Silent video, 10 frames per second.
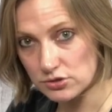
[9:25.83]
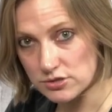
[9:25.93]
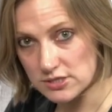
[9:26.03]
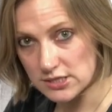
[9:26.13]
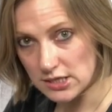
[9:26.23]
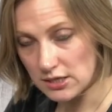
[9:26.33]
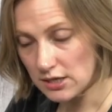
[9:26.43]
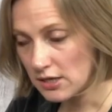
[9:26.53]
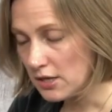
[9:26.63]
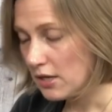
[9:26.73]
to see,
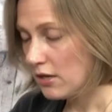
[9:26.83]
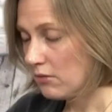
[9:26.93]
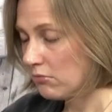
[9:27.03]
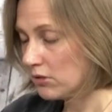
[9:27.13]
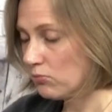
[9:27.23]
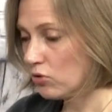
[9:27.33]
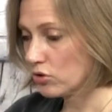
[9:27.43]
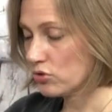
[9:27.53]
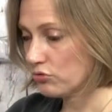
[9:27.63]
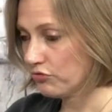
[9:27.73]
but more
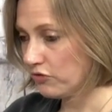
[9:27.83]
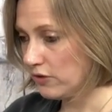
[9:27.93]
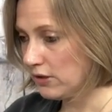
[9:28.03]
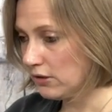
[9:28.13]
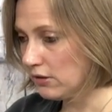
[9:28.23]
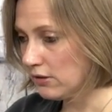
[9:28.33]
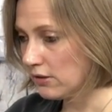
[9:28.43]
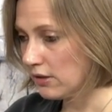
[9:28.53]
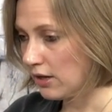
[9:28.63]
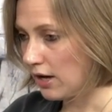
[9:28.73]
to feel
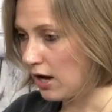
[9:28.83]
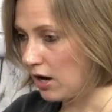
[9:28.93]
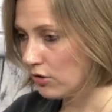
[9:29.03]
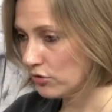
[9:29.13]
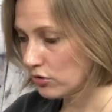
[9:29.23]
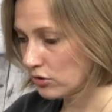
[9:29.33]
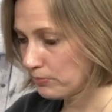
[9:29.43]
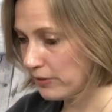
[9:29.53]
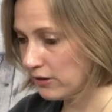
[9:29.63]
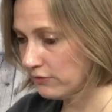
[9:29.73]
how your
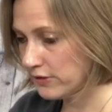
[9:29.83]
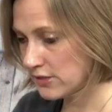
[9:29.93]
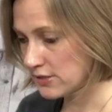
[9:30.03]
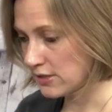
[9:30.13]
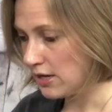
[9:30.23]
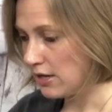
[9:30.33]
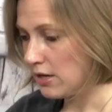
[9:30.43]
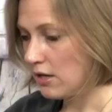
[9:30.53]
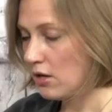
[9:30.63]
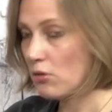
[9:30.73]
pelvis
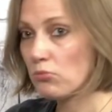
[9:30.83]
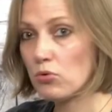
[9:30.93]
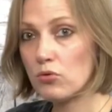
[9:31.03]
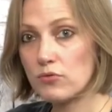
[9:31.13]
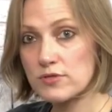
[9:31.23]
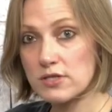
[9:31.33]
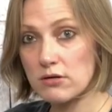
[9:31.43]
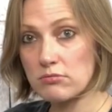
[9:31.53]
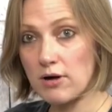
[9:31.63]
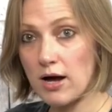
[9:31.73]
moves
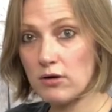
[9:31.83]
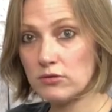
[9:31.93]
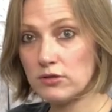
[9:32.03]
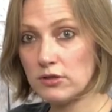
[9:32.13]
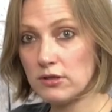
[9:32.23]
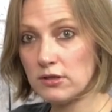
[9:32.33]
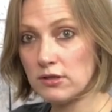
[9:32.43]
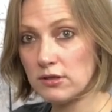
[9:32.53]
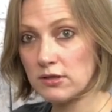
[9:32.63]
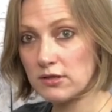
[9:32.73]
around
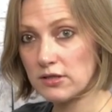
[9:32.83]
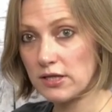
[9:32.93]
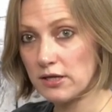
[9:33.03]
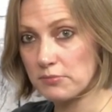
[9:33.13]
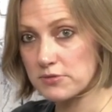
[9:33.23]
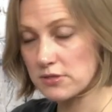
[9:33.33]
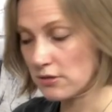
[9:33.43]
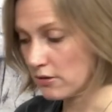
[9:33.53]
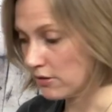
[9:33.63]
the hips.